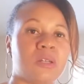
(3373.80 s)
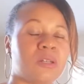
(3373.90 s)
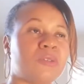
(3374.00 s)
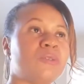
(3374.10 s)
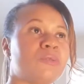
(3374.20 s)

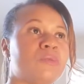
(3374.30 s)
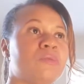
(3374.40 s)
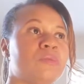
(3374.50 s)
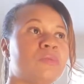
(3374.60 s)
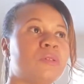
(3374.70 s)

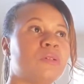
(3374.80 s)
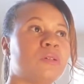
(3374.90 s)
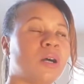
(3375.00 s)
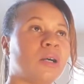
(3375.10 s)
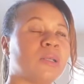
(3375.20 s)
you
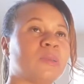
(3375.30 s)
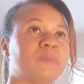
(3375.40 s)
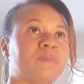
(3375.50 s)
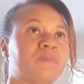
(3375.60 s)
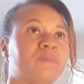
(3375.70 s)

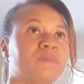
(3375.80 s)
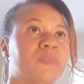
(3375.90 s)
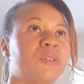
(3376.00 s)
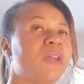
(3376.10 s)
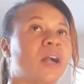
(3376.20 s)
um,
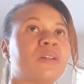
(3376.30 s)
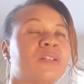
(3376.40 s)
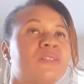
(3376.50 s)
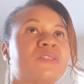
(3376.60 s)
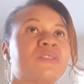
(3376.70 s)
you're not going
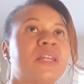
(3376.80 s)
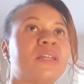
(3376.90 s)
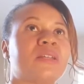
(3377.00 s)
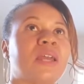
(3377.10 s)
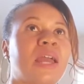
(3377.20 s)
to
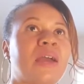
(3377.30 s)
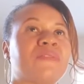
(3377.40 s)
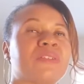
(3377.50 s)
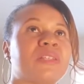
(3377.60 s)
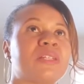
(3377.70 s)
understand half
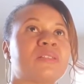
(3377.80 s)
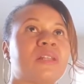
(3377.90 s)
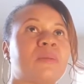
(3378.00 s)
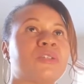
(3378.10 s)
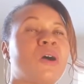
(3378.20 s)
the things
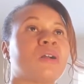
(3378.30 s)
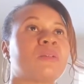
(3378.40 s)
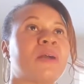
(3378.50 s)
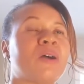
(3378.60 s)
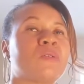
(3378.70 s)
that I'm talking
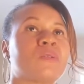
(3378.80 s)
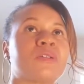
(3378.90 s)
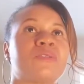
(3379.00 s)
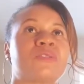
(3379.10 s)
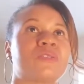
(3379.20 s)
about, or
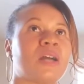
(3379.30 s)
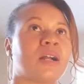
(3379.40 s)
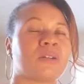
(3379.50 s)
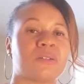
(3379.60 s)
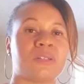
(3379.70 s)
you're just
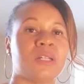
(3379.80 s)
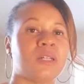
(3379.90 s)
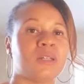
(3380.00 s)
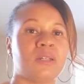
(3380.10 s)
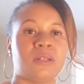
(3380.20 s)
not going to.
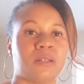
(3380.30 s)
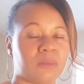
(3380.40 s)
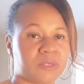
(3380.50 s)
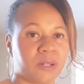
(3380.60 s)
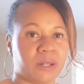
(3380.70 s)

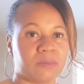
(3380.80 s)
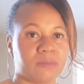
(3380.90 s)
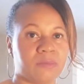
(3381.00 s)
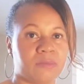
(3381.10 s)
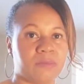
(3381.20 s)
I'm sorry.
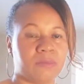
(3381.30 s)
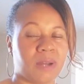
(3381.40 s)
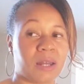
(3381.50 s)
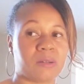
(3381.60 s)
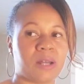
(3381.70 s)

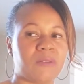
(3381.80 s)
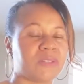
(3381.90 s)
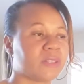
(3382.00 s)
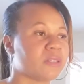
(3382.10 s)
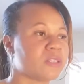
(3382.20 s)
I don't have
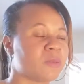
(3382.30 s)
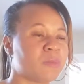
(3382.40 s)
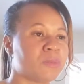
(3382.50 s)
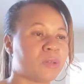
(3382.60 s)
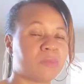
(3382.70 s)
anything against
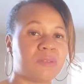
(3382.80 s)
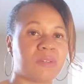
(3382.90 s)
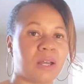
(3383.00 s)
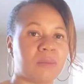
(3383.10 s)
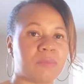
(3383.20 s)
people who don't believe
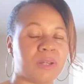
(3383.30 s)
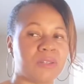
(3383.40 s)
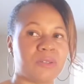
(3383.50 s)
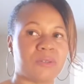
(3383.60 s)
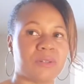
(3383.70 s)
that,
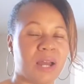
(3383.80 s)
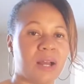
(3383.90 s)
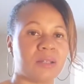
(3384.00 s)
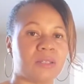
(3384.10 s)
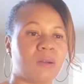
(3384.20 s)
but you're
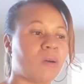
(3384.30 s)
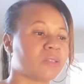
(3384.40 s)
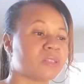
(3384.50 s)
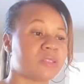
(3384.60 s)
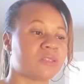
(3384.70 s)
not, all
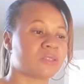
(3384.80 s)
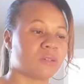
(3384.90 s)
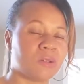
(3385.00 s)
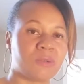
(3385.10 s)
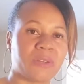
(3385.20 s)
this is just
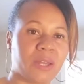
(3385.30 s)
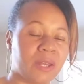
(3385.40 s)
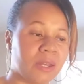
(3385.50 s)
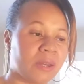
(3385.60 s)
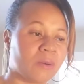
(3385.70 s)
going to go over your
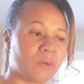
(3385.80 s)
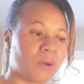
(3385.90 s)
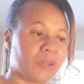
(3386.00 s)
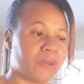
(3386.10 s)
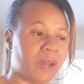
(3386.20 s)
head,
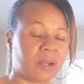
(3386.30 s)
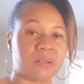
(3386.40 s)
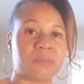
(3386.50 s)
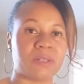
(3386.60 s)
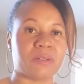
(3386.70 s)
or you're not
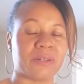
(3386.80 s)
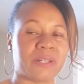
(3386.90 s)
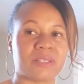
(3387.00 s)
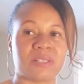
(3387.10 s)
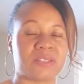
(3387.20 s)
going to be in
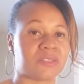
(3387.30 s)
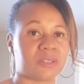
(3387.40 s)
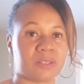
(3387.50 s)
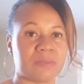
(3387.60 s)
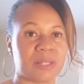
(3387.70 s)
agreement, and it just
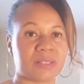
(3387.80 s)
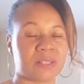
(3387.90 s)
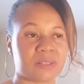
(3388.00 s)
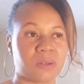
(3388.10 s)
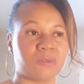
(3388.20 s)
doesn't make
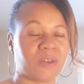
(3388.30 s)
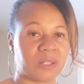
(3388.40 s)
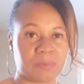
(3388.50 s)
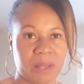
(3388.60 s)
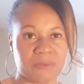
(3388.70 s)
sense. Go
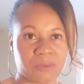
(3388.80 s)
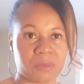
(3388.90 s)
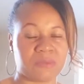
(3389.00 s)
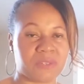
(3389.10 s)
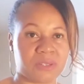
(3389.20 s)
find a platform
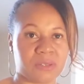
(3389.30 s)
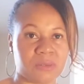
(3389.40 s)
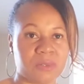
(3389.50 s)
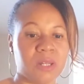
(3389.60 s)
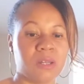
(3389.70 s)
that fits you.